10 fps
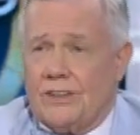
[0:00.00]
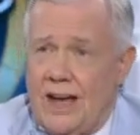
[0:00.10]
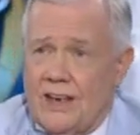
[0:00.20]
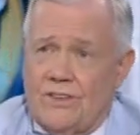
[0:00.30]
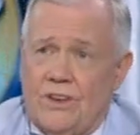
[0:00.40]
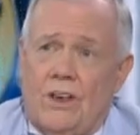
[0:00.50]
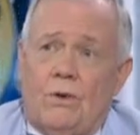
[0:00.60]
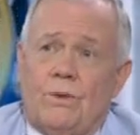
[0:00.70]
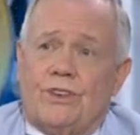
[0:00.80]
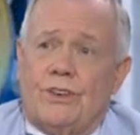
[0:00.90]
stocks
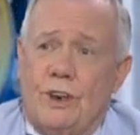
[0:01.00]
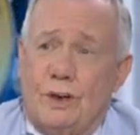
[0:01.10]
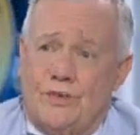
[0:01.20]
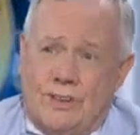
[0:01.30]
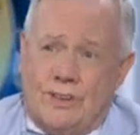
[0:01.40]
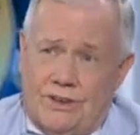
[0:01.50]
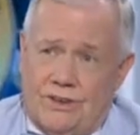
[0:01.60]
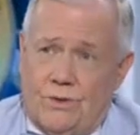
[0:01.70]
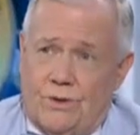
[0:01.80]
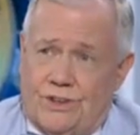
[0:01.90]
which are causing the
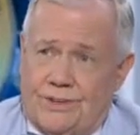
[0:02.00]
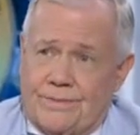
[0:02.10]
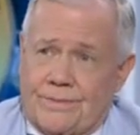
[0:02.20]
distortion.